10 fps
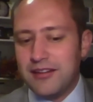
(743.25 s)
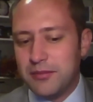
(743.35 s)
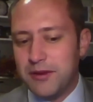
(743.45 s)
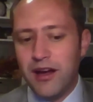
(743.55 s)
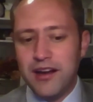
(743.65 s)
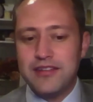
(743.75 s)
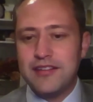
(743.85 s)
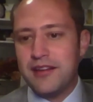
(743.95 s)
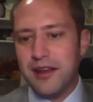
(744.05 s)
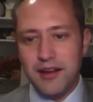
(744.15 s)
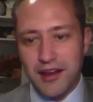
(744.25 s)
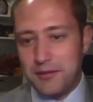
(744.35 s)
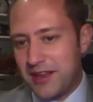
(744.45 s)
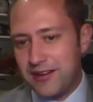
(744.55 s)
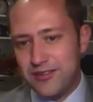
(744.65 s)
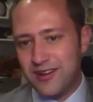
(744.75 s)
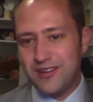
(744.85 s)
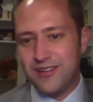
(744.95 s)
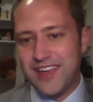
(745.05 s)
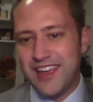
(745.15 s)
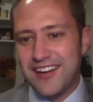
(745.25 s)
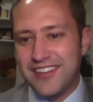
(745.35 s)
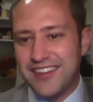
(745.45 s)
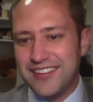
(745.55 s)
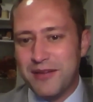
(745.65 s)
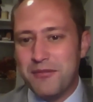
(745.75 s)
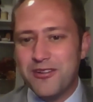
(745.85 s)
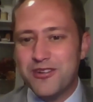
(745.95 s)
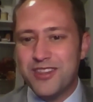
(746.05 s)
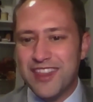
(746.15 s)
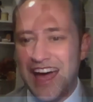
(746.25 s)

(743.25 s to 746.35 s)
To be honest, and I'd be interested in your take on this, I'm not sure